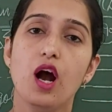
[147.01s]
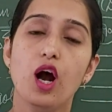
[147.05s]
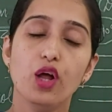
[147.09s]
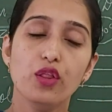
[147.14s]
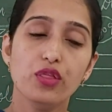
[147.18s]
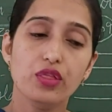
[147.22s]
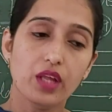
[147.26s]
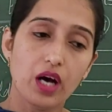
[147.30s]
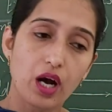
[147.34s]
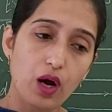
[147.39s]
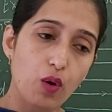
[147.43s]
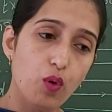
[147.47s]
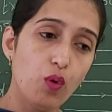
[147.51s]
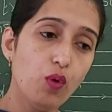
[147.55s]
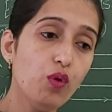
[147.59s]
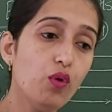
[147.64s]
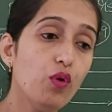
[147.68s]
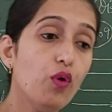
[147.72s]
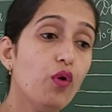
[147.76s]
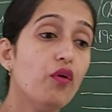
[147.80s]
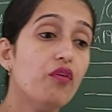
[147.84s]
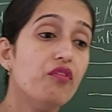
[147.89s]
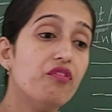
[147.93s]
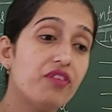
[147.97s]

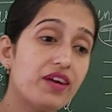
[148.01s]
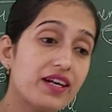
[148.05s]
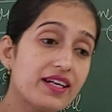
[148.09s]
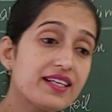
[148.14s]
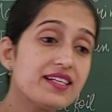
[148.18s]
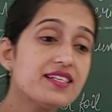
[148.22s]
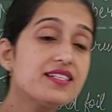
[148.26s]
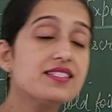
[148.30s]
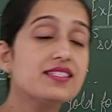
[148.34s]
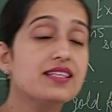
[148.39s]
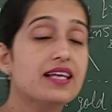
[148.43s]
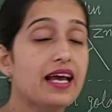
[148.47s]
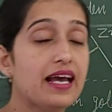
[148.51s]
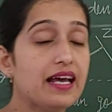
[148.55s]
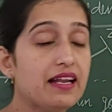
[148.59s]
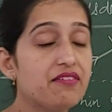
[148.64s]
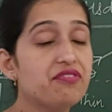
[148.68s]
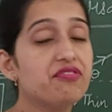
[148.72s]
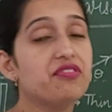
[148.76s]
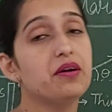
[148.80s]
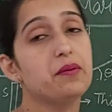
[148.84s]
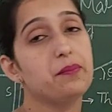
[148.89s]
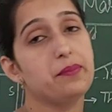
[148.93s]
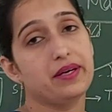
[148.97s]
Now, what is
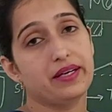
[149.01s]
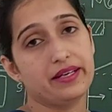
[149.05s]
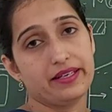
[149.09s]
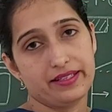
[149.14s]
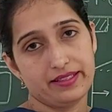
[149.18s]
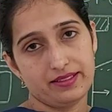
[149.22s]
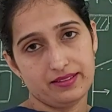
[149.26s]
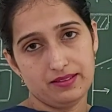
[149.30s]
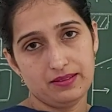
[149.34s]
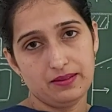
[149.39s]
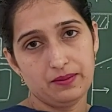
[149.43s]
alpha particle?